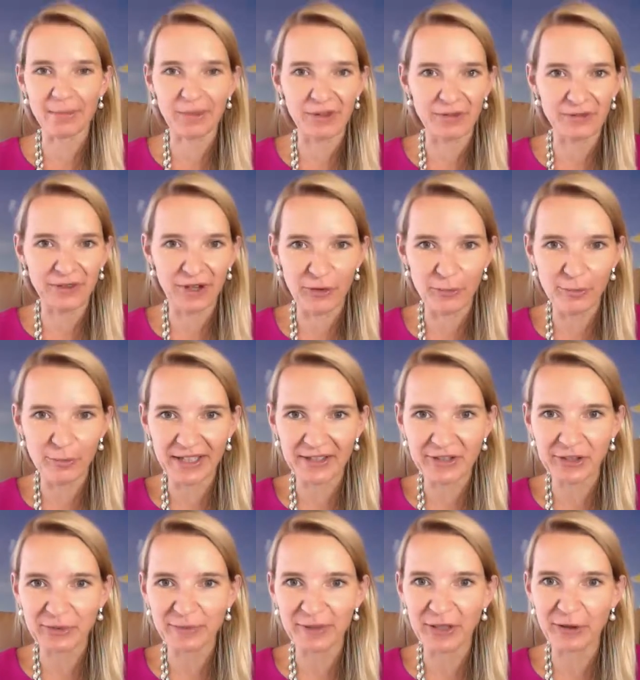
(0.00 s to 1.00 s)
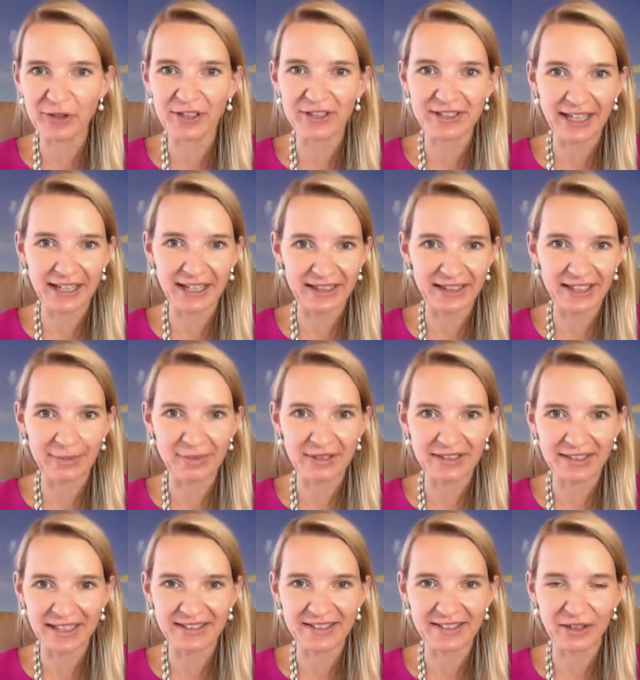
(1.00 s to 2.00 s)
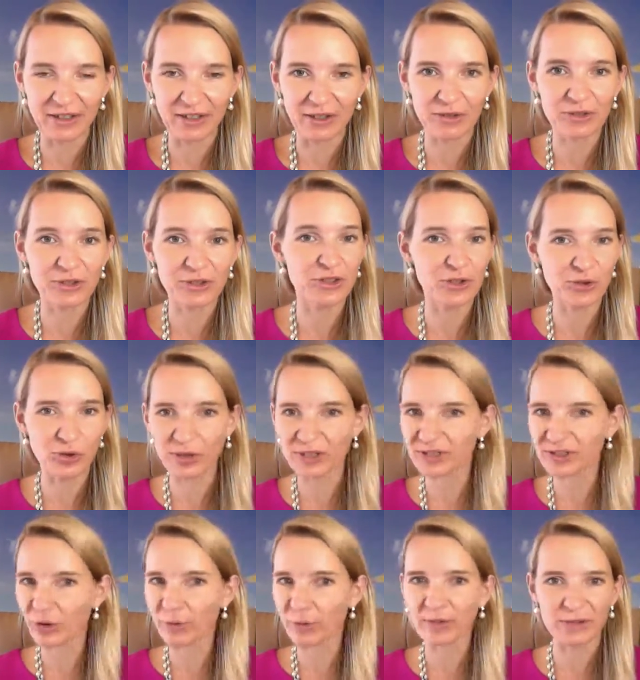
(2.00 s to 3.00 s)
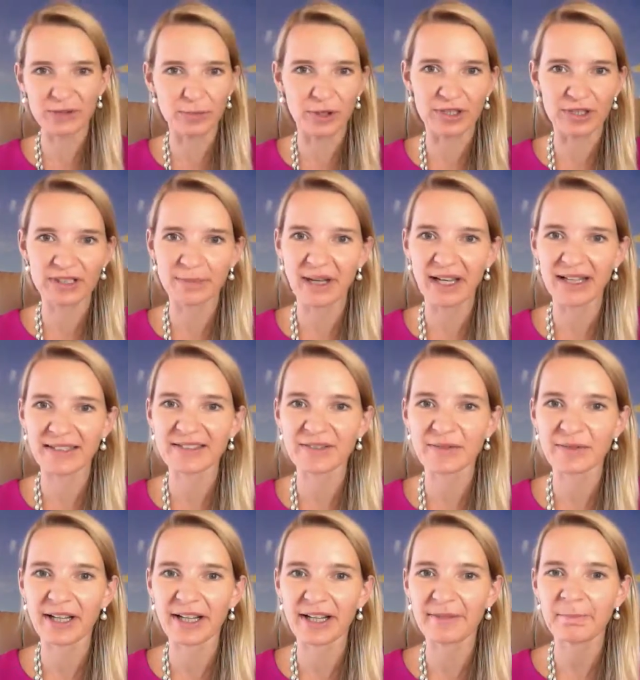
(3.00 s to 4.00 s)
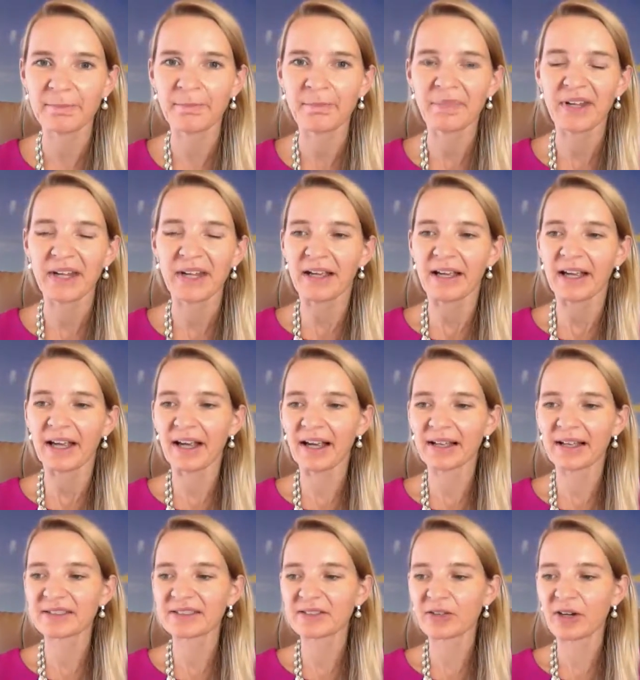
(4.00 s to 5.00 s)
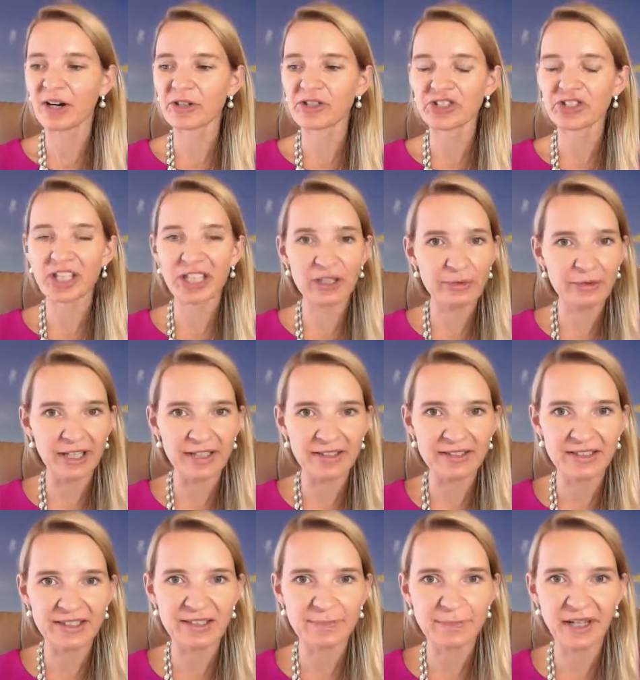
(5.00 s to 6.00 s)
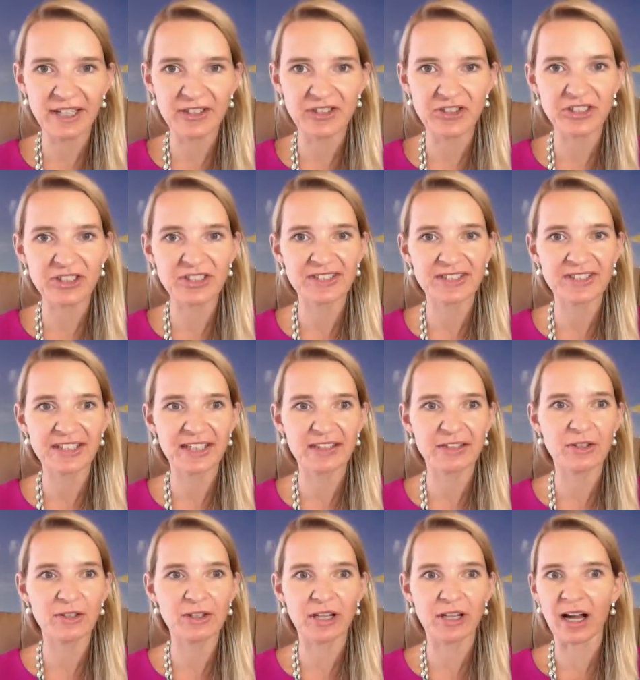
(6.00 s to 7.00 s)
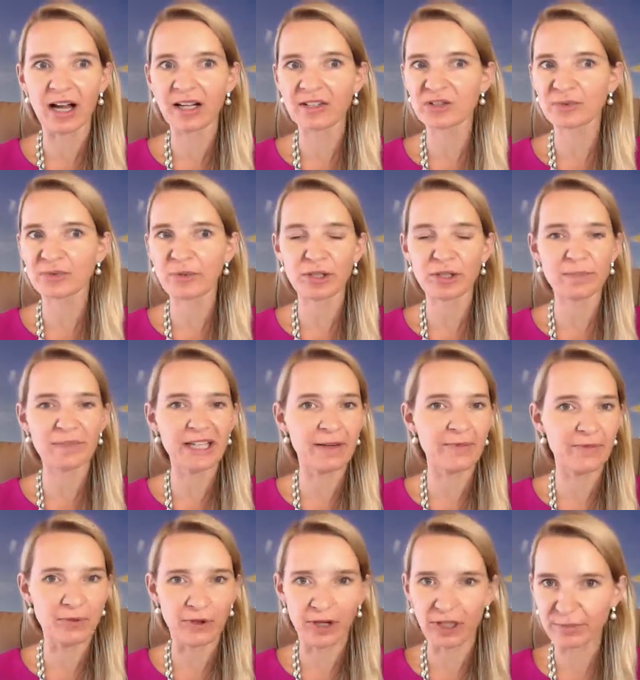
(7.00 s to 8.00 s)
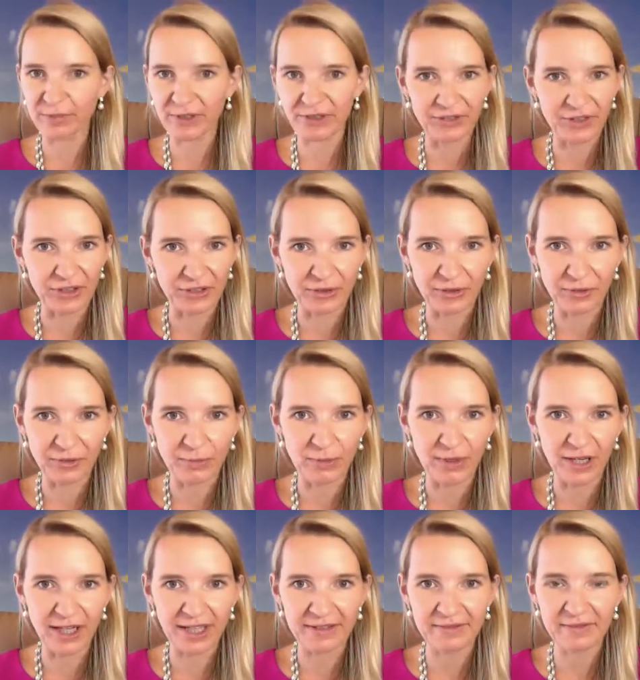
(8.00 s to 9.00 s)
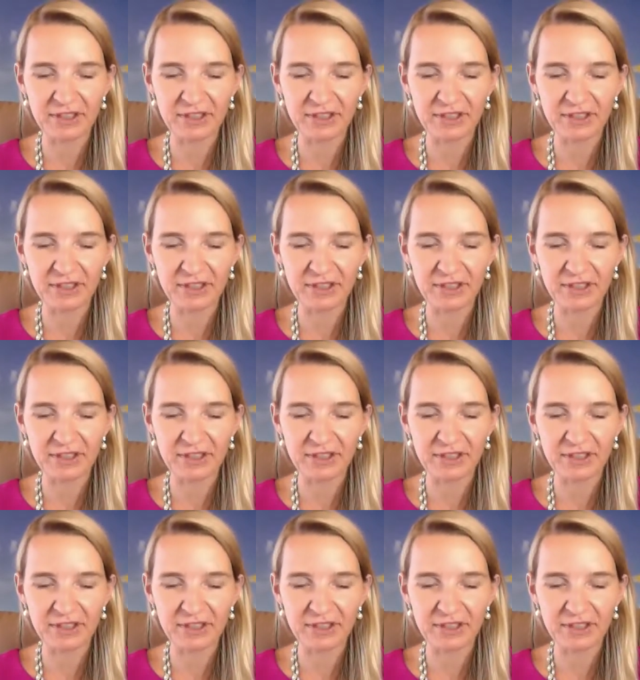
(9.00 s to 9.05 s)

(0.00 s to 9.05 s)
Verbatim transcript: A friend of mine just went on a date a couple of days ago because stories always work the best, right? And so how she created the space, she just said, look, I just want to be upfront with you, right?